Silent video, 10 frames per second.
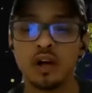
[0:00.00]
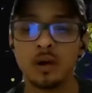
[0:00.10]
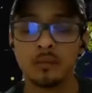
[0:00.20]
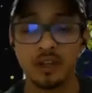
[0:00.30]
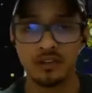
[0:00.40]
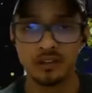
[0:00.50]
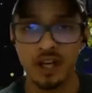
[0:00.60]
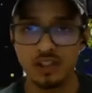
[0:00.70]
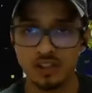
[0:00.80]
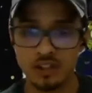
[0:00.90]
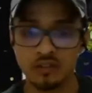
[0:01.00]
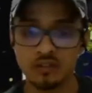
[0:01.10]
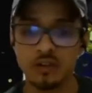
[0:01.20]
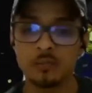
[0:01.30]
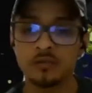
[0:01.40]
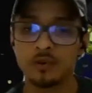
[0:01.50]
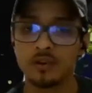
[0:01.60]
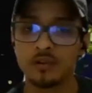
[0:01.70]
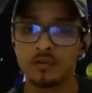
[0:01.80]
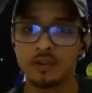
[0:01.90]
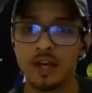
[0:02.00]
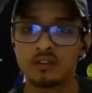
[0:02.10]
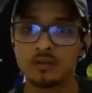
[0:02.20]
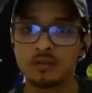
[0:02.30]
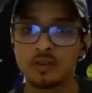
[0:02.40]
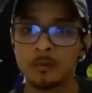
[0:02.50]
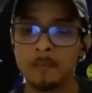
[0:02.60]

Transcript: because logic is a subfield of philosophy.